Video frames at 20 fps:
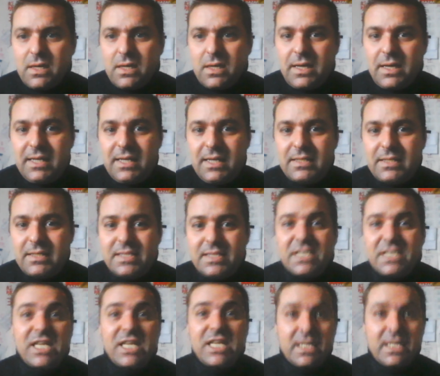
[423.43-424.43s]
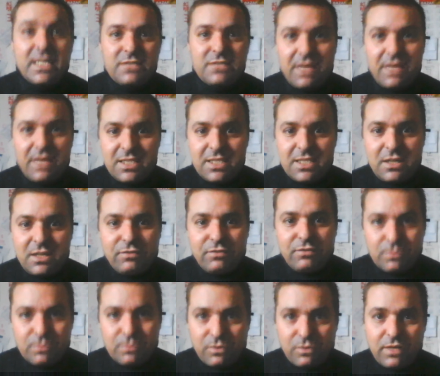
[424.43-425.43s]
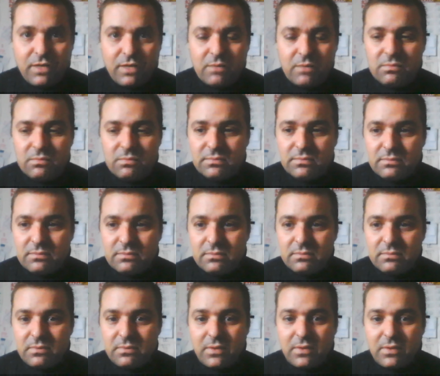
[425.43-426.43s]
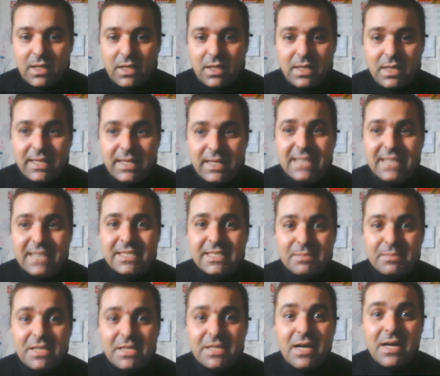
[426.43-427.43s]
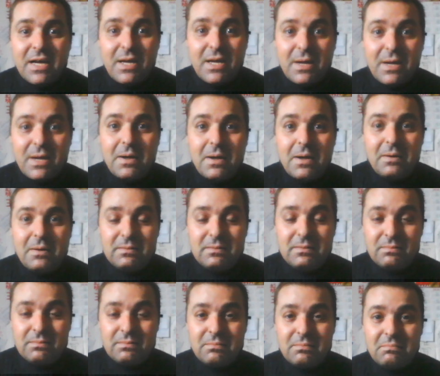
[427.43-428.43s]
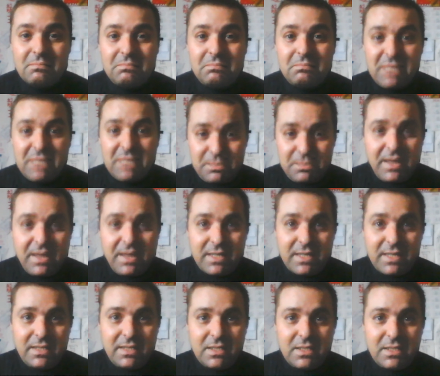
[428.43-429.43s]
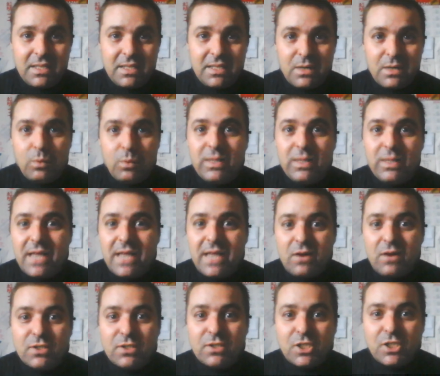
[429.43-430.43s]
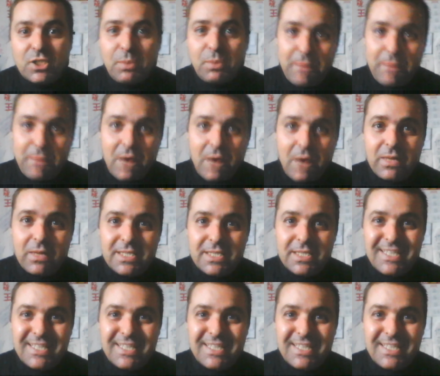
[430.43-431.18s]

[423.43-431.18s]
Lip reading: Is this a Chinese version of the movie? That seems much better without superpowers.